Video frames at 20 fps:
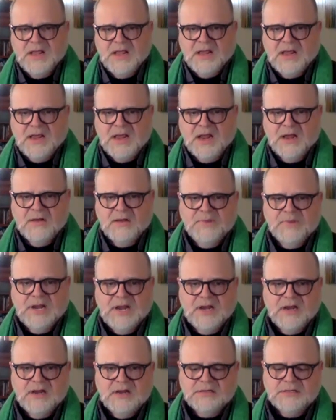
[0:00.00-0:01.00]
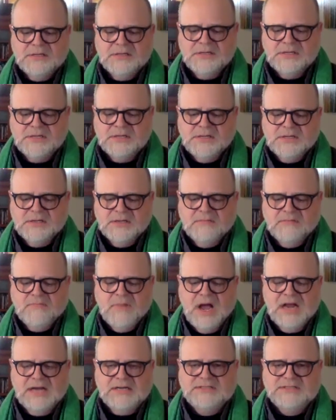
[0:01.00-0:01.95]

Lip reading: Hear me, my